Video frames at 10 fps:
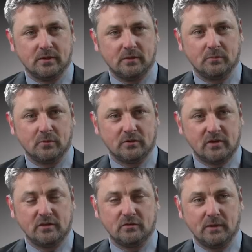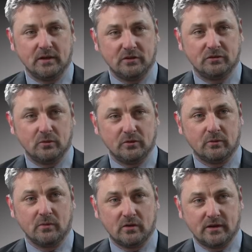um, will continue to be an issue as
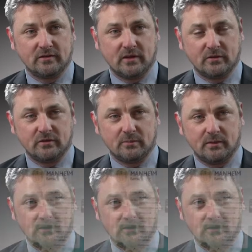the market toughens up a